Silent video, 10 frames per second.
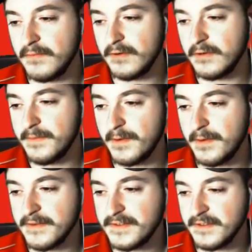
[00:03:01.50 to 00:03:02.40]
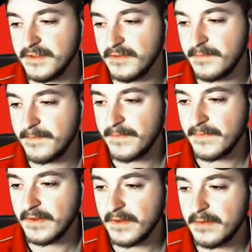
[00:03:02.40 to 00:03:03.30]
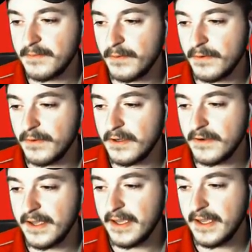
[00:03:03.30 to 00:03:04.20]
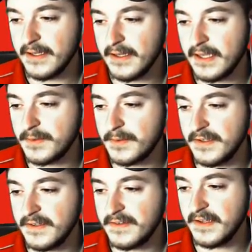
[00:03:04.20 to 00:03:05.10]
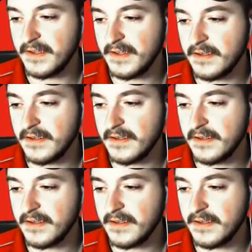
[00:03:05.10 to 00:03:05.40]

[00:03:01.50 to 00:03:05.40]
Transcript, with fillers: Pokeballs soon. But we will go ahead and capture this thing.